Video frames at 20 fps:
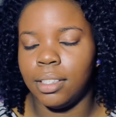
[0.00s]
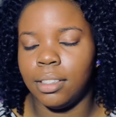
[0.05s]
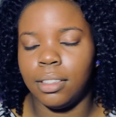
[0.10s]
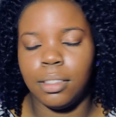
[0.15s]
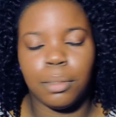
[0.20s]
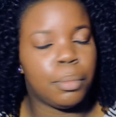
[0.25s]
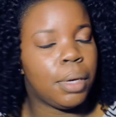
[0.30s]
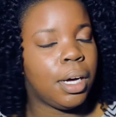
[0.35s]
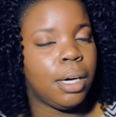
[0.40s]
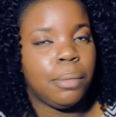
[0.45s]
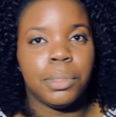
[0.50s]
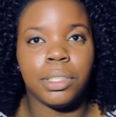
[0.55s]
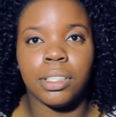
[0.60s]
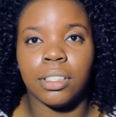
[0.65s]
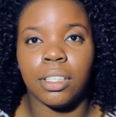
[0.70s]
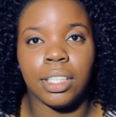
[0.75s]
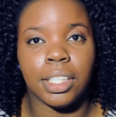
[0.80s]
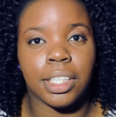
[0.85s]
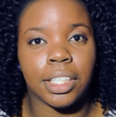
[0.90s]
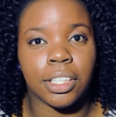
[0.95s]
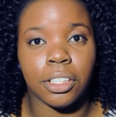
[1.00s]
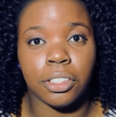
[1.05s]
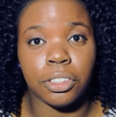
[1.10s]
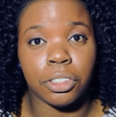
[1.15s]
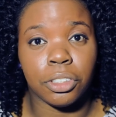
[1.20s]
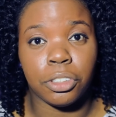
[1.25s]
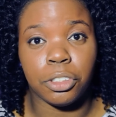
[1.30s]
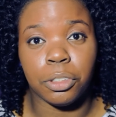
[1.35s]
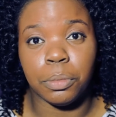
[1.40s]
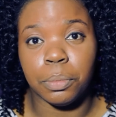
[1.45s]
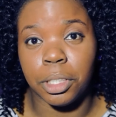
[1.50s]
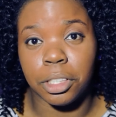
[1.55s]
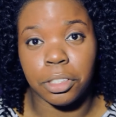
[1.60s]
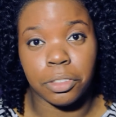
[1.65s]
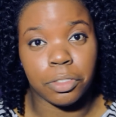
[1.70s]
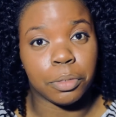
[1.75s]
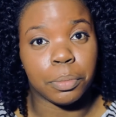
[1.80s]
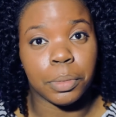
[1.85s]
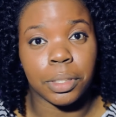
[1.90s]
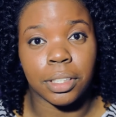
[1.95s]
The mamas on here are just too
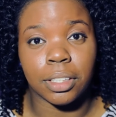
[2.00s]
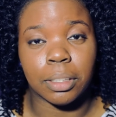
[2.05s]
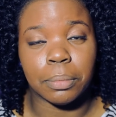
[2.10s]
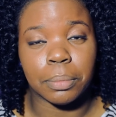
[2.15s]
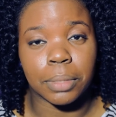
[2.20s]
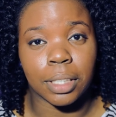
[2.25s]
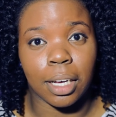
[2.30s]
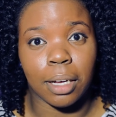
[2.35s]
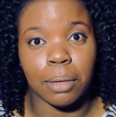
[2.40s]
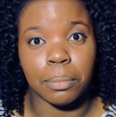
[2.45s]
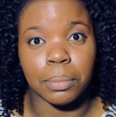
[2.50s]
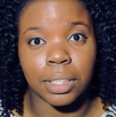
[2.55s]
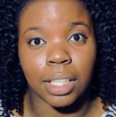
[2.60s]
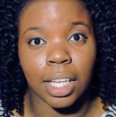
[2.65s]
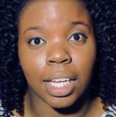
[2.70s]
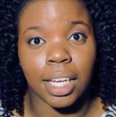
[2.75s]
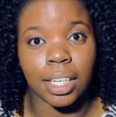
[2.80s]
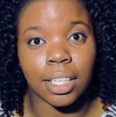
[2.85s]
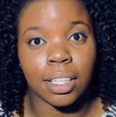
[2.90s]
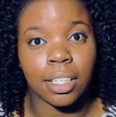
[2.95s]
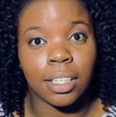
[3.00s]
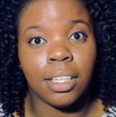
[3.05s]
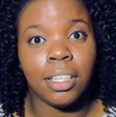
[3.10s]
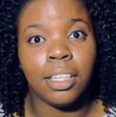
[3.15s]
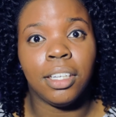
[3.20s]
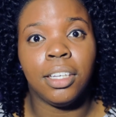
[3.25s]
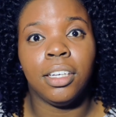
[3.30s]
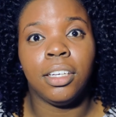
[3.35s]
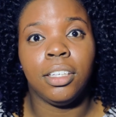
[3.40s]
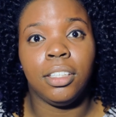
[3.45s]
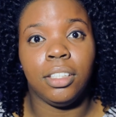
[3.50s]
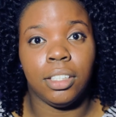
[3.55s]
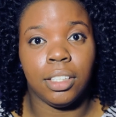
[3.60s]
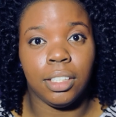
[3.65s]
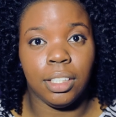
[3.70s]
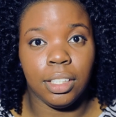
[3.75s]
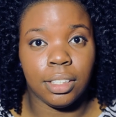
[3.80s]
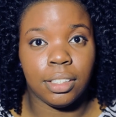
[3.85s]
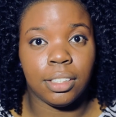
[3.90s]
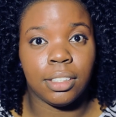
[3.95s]
much for me sometimes. Like, you
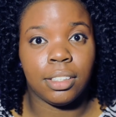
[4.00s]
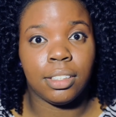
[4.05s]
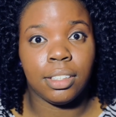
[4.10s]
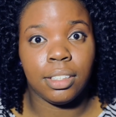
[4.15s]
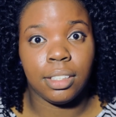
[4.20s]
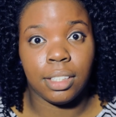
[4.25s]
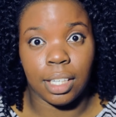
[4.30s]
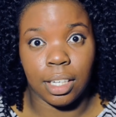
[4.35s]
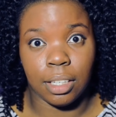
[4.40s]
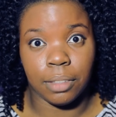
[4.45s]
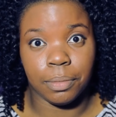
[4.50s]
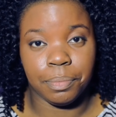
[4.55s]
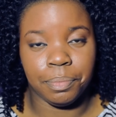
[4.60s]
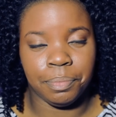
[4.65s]
need to sit down.